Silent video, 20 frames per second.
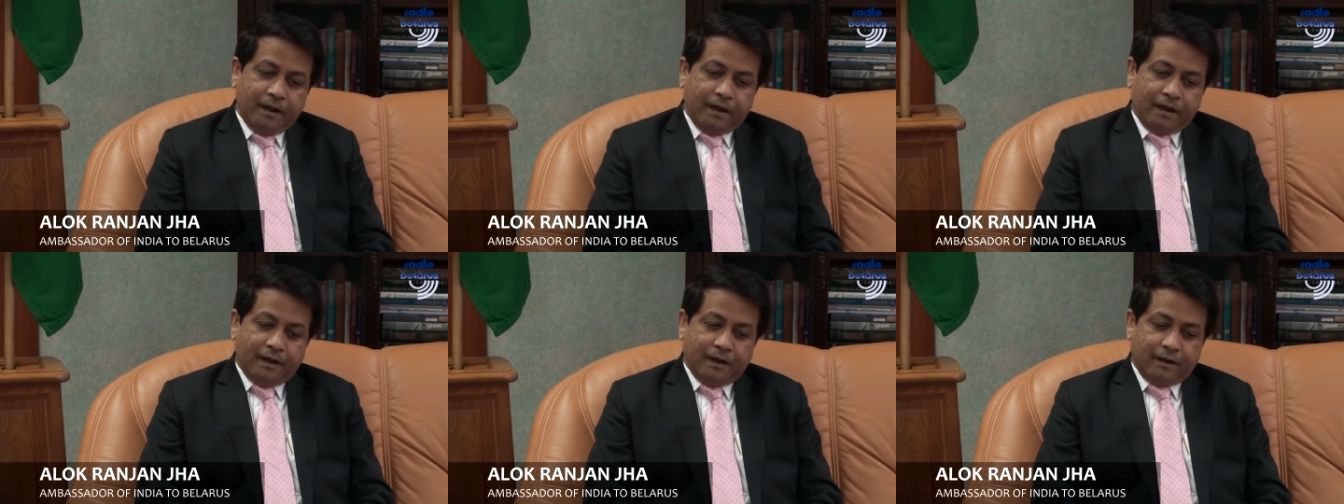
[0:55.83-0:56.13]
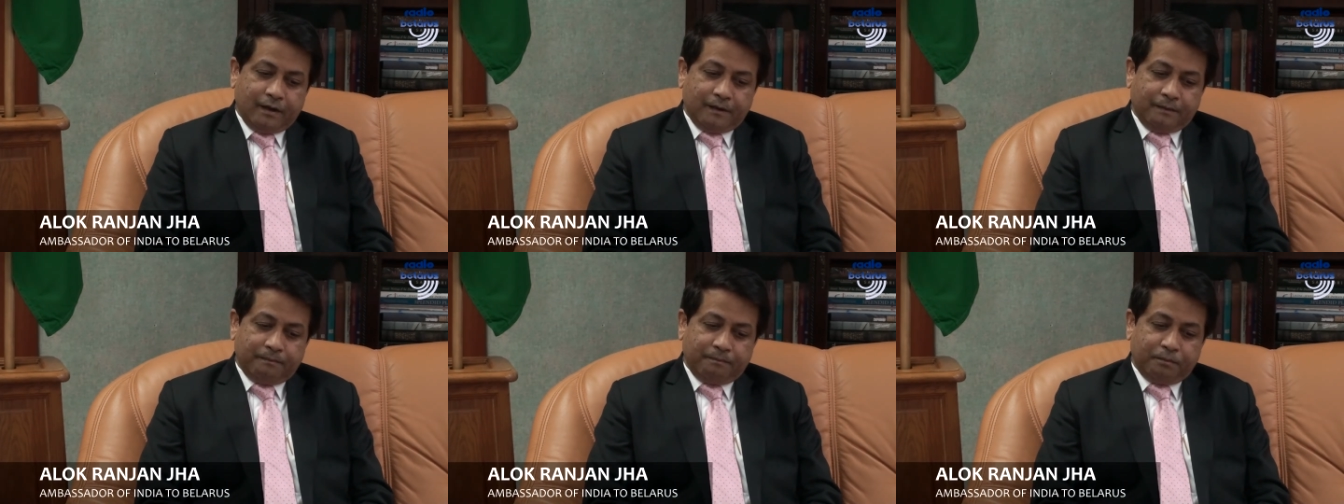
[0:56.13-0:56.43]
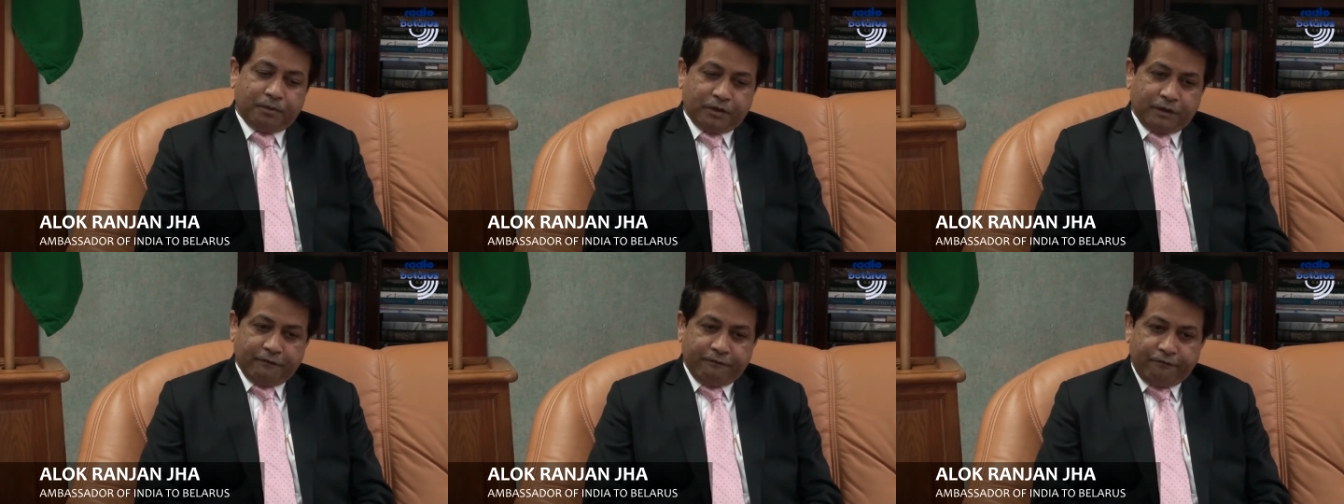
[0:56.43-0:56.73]
uh
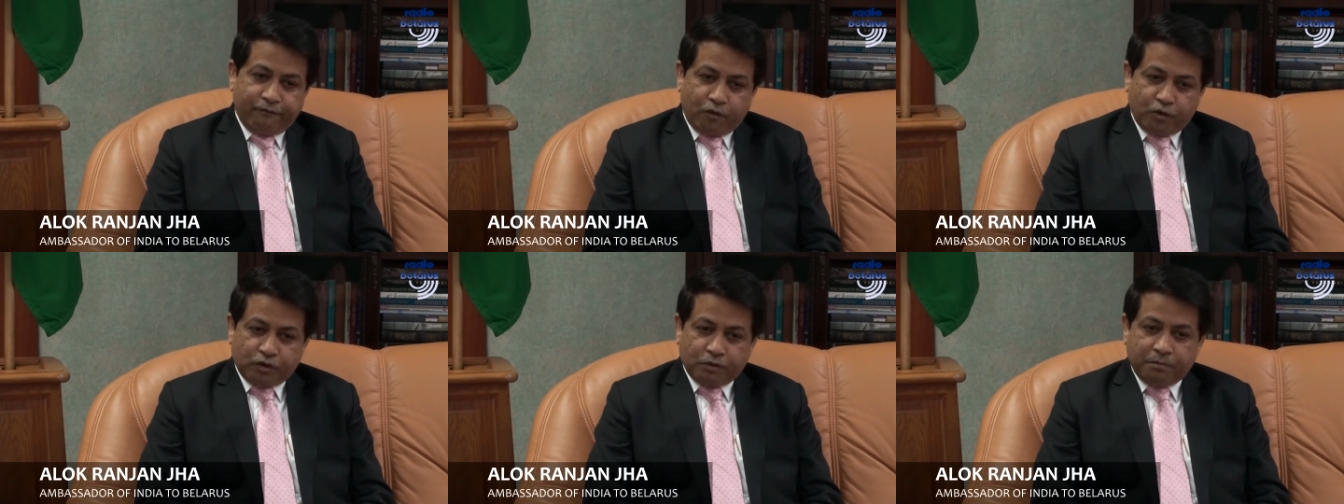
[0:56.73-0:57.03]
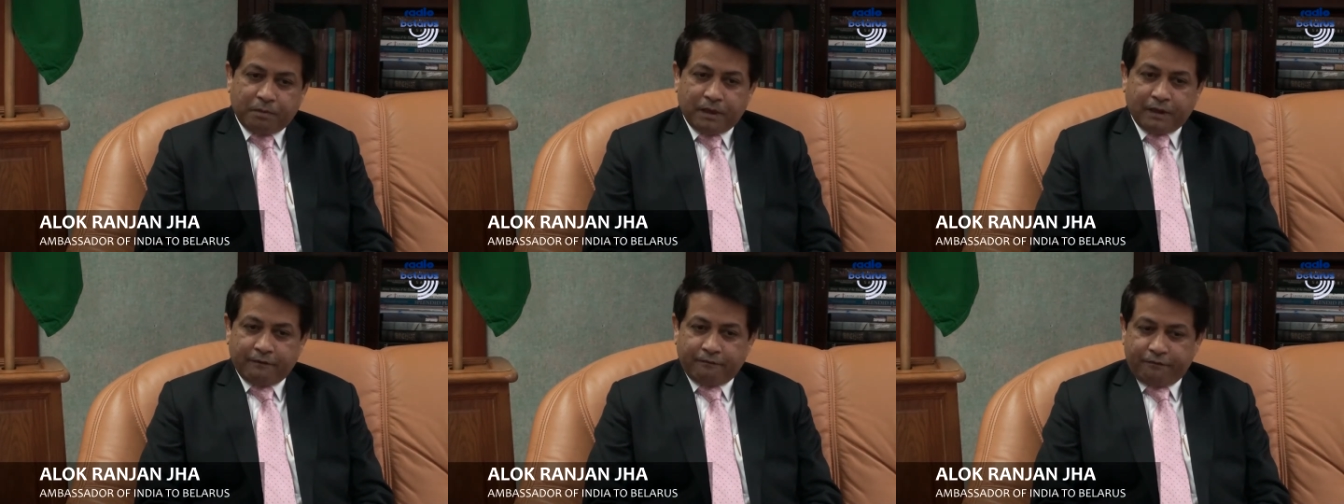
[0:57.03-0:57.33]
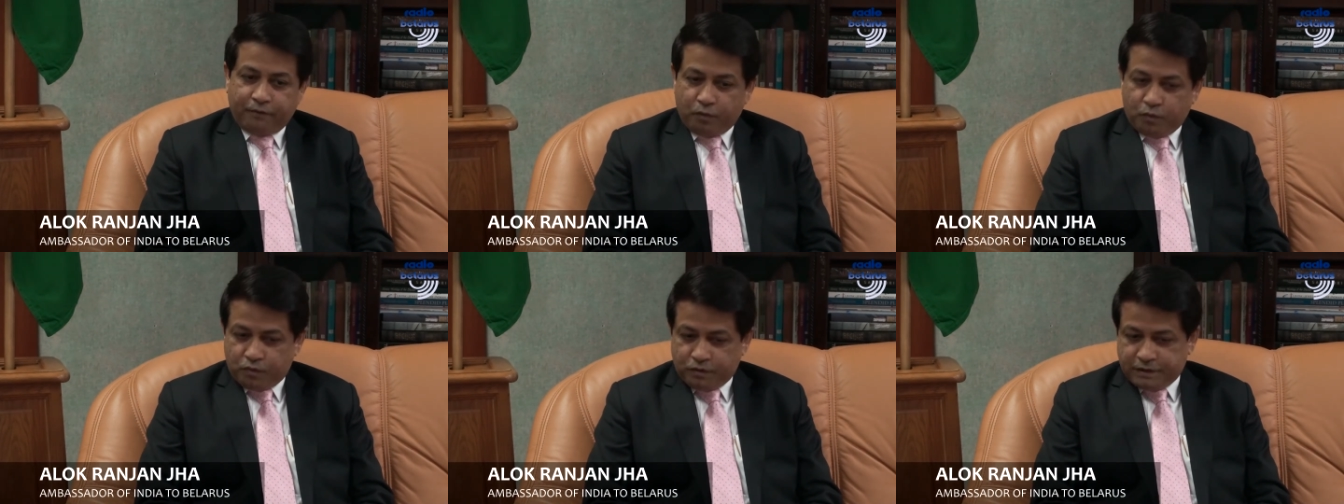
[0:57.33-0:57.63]
putting forth my
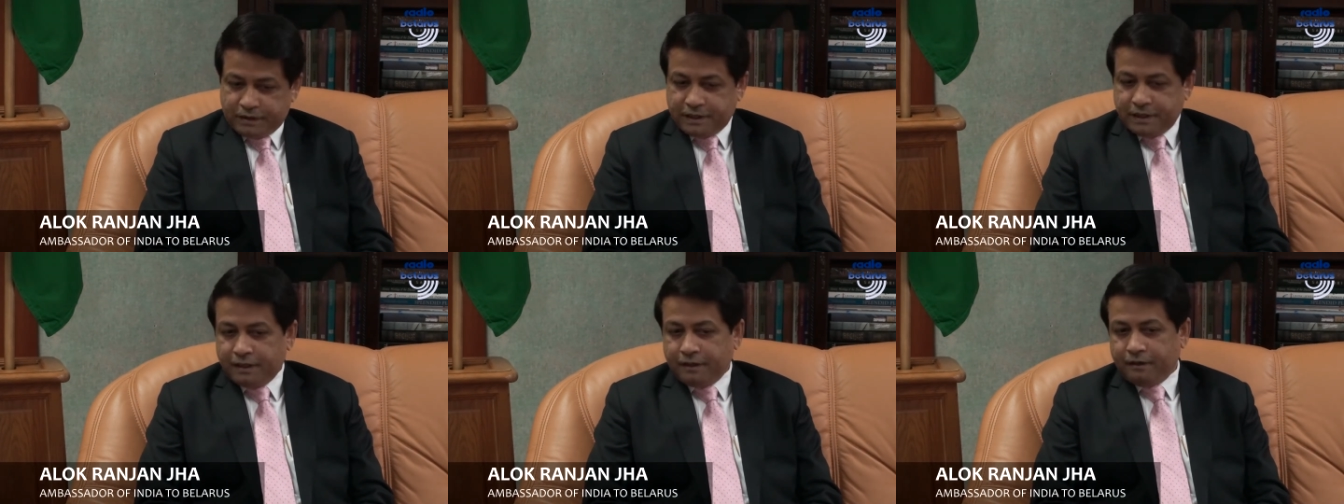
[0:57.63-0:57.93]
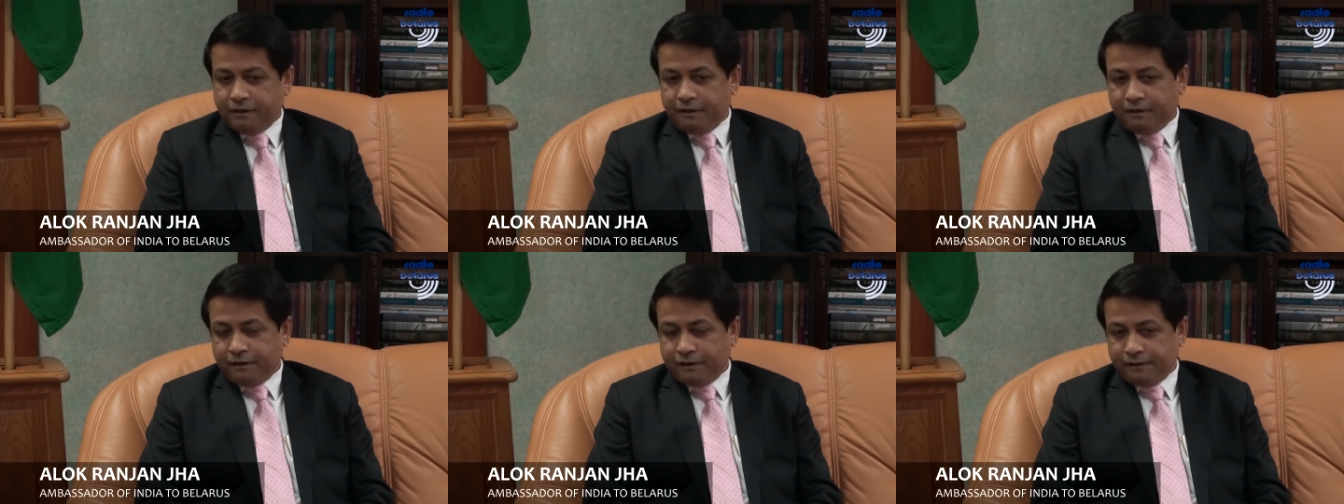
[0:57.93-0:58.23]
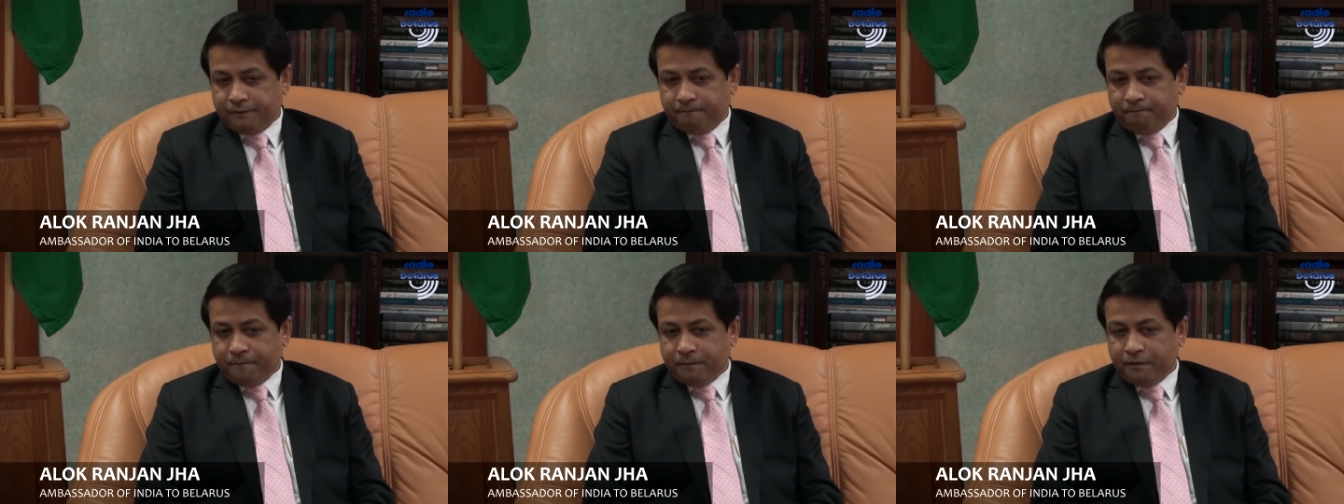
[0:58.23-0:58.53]
views uh,
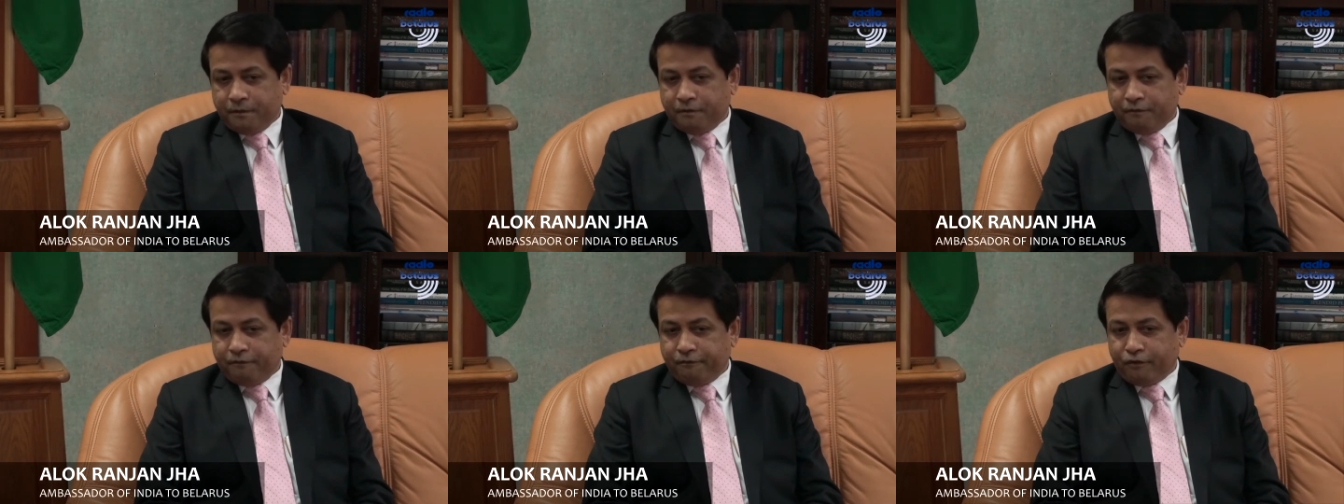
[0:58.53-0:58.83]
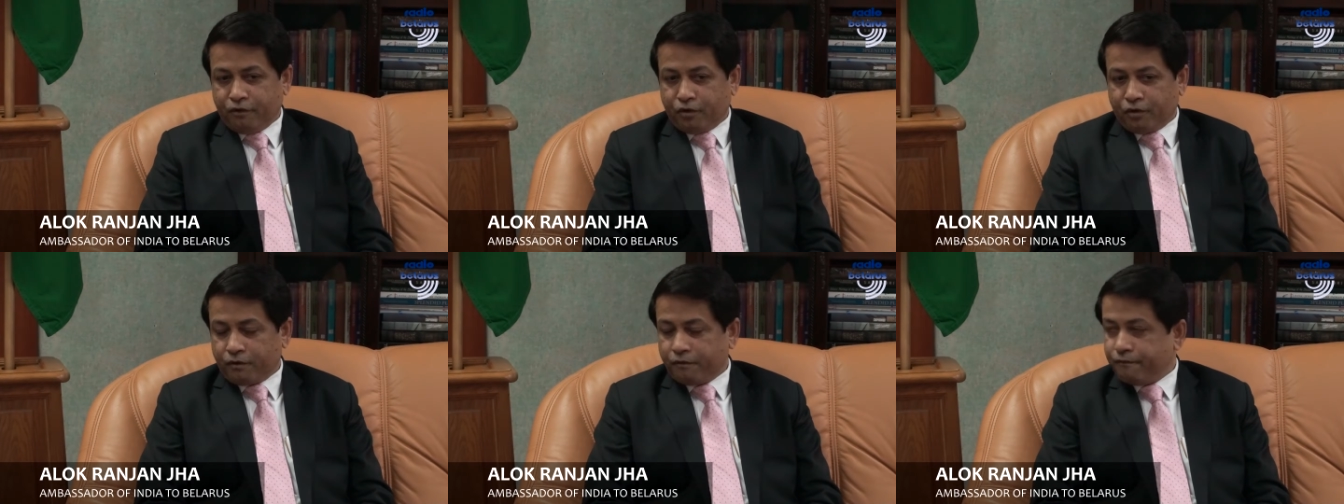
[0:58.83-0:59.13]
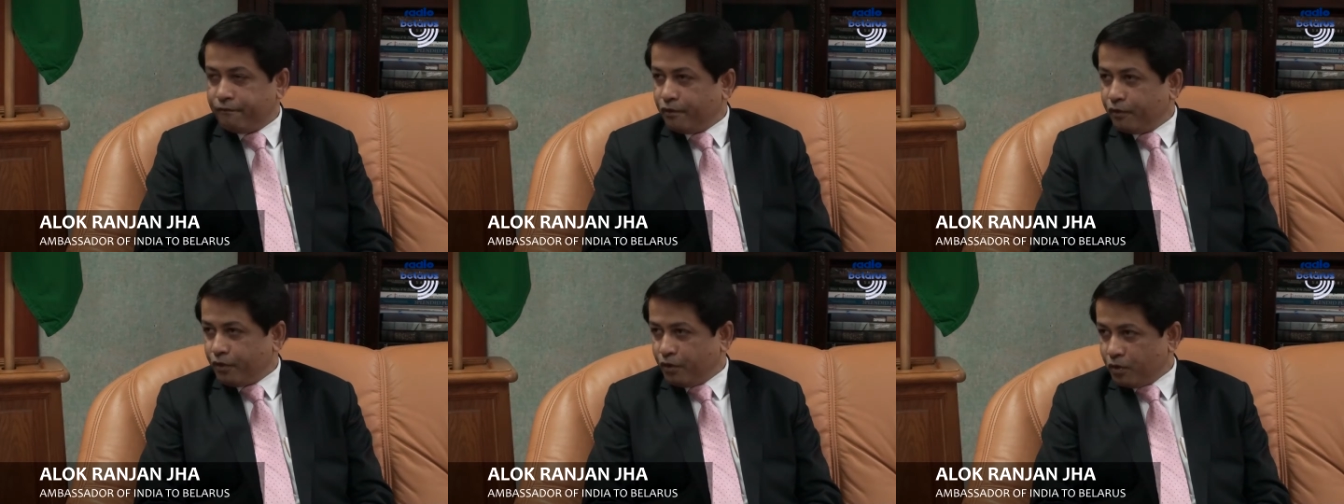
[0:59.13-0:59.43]
for
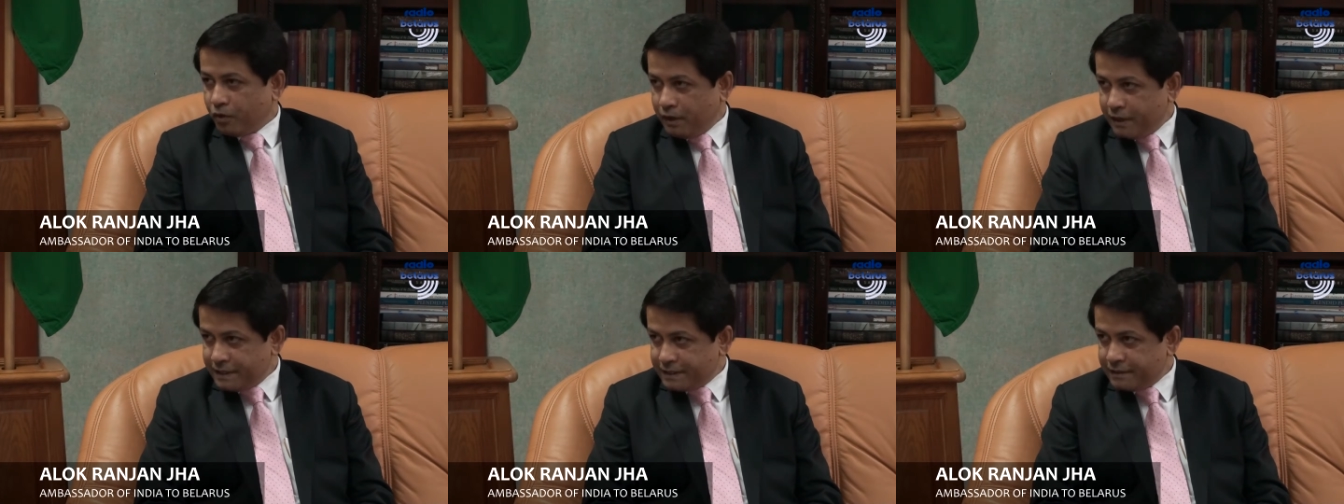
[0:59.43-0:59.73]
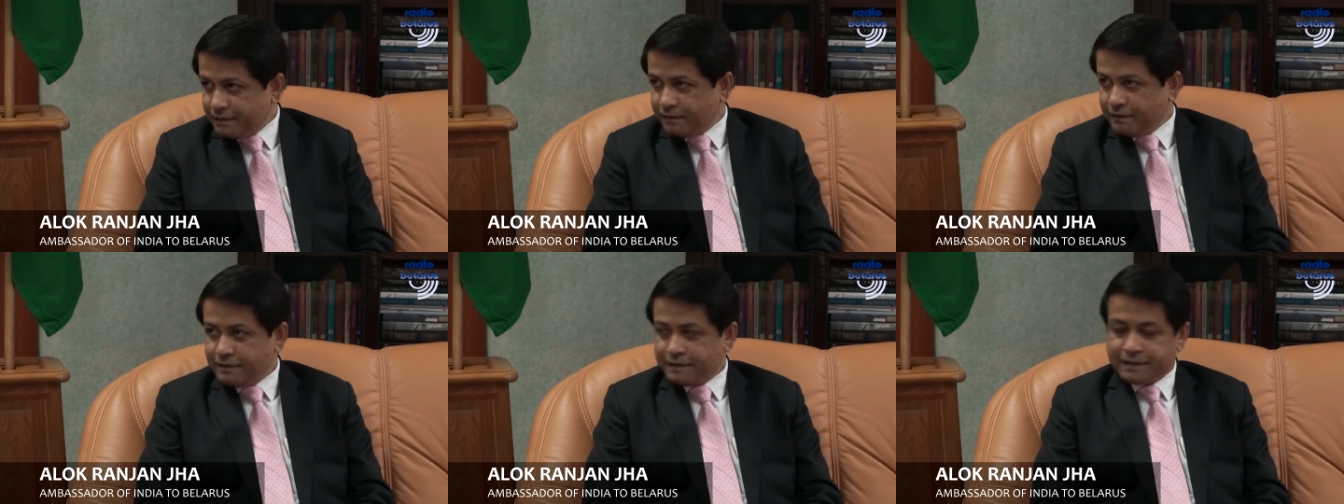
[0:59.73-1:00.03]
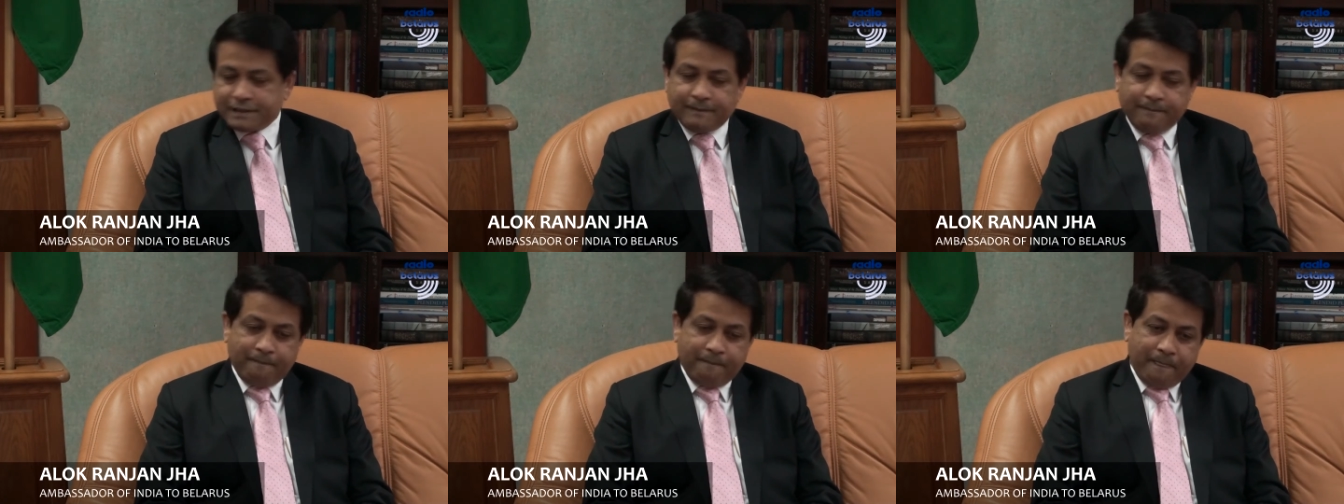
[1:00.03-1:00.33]
for your listeners.